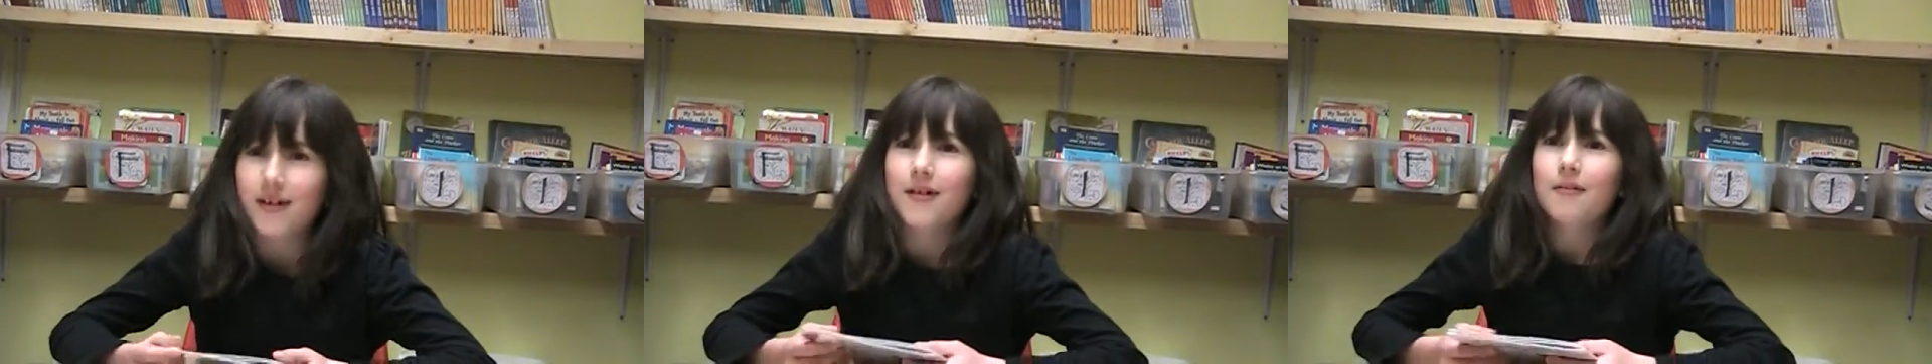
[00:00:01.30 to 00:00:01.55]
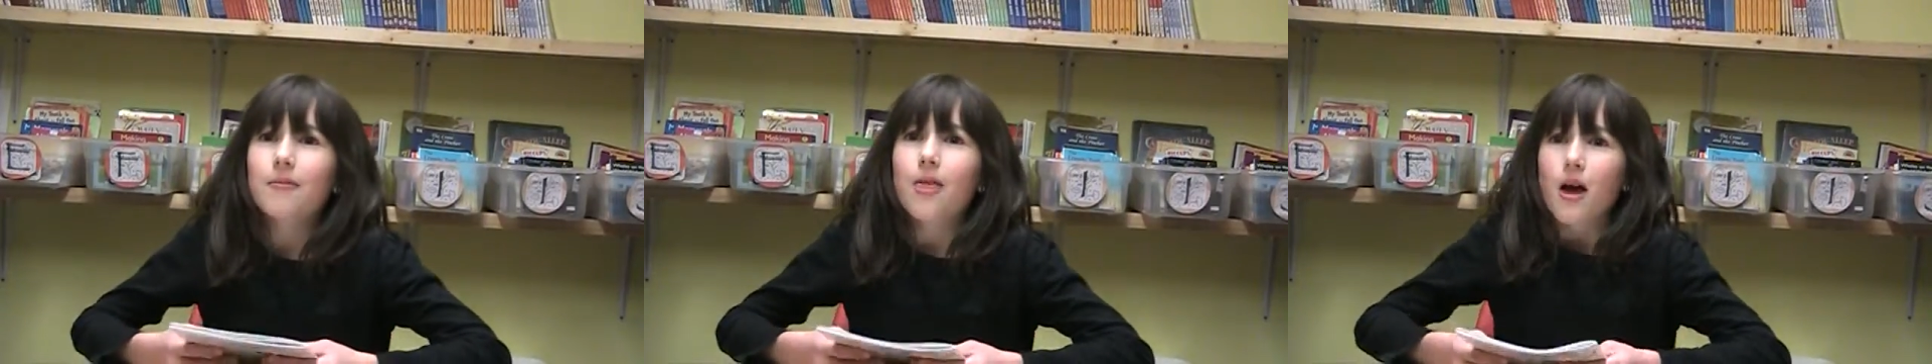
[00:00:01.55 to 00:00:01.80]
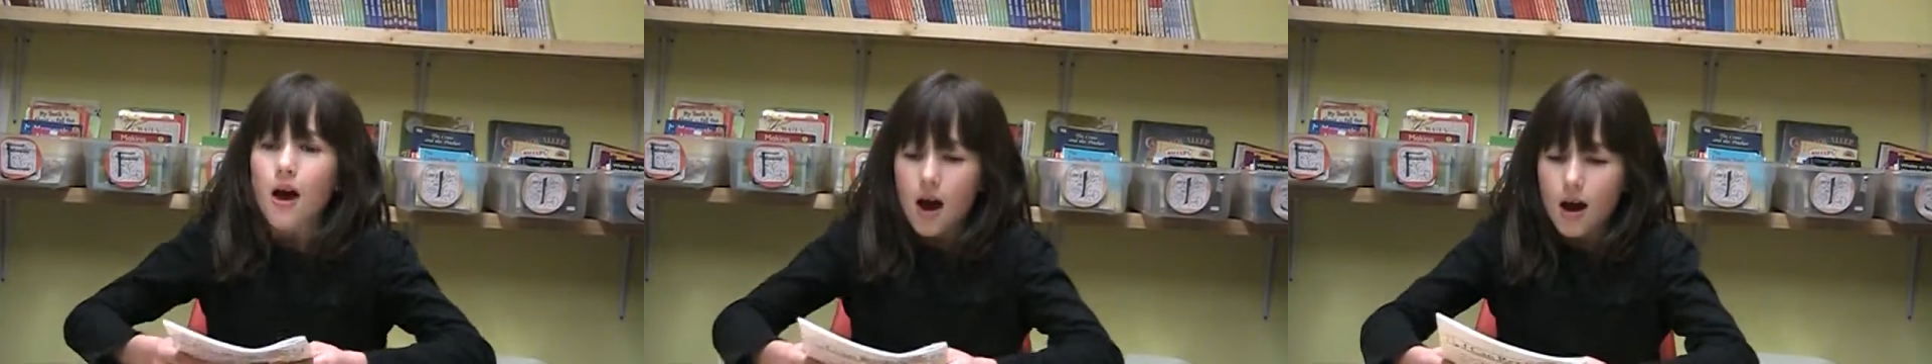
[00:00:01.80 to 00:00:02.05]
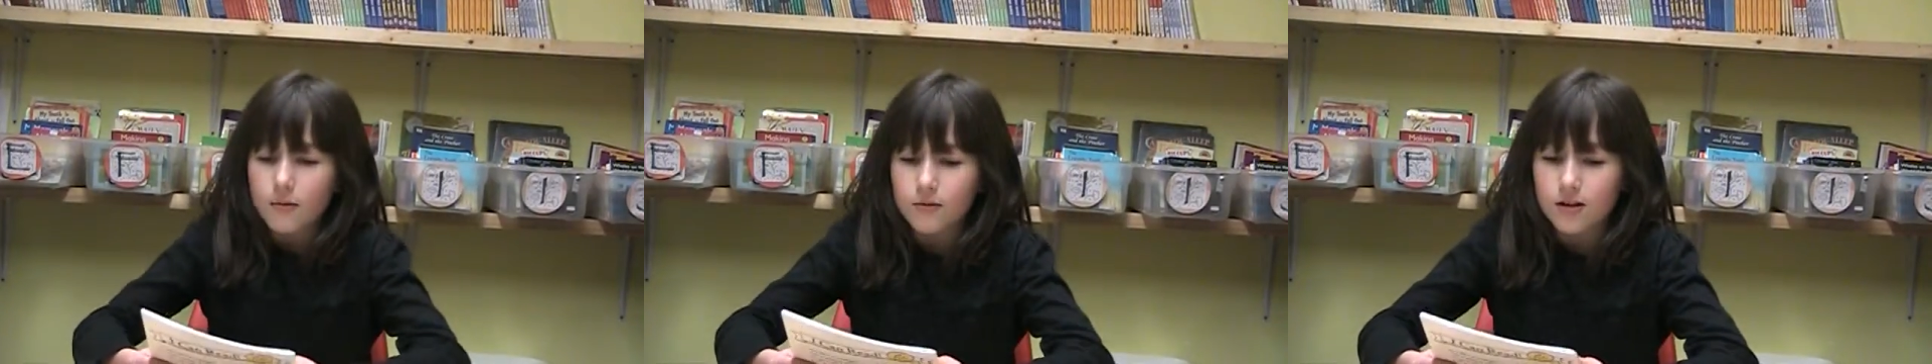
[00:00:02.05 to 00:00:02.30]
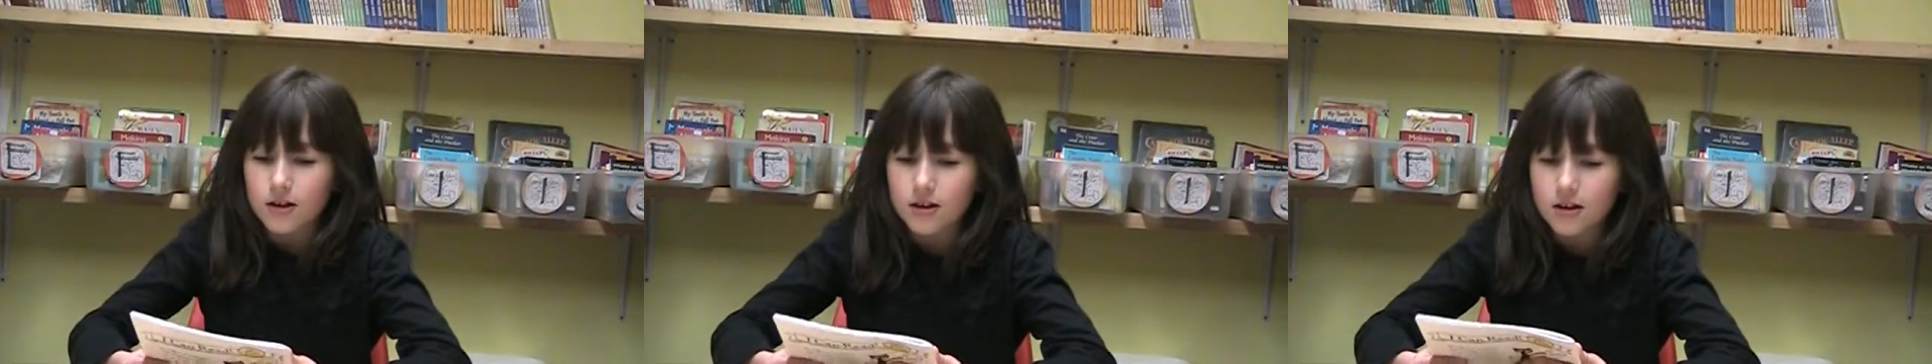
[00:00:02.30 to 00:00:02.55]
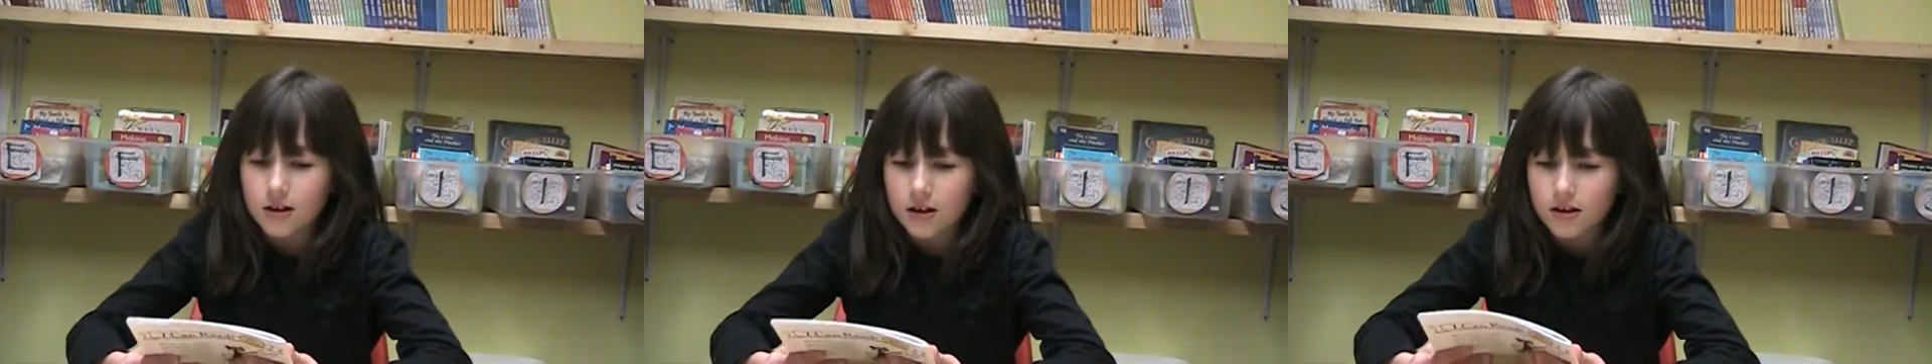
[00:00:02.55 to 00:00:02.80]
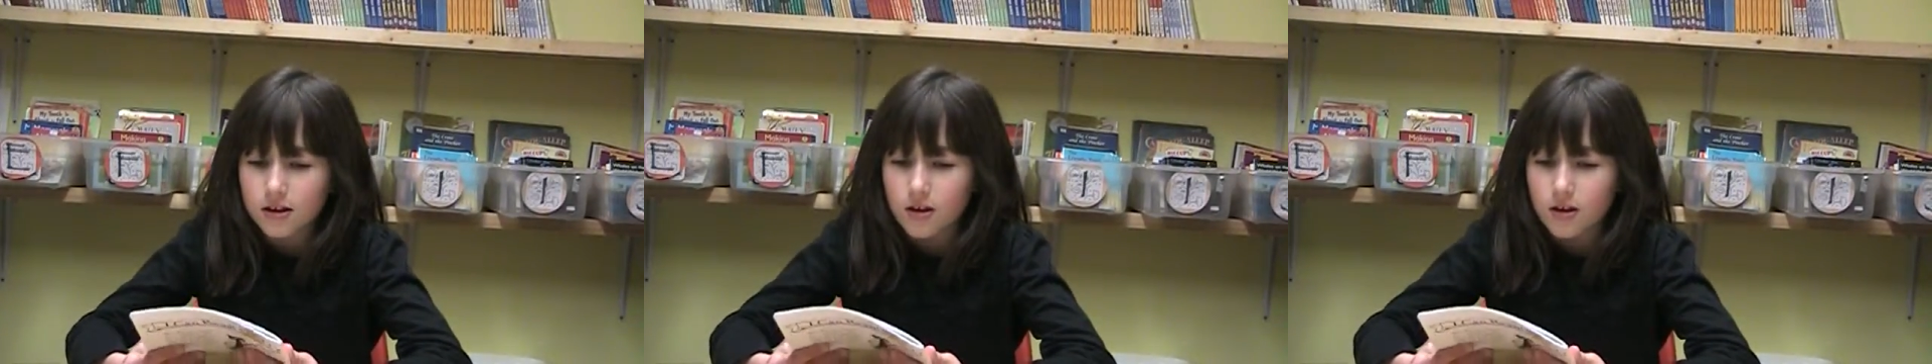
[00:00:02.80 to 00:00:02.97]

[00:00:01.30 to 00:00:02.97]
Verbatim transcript: Um, I'm reading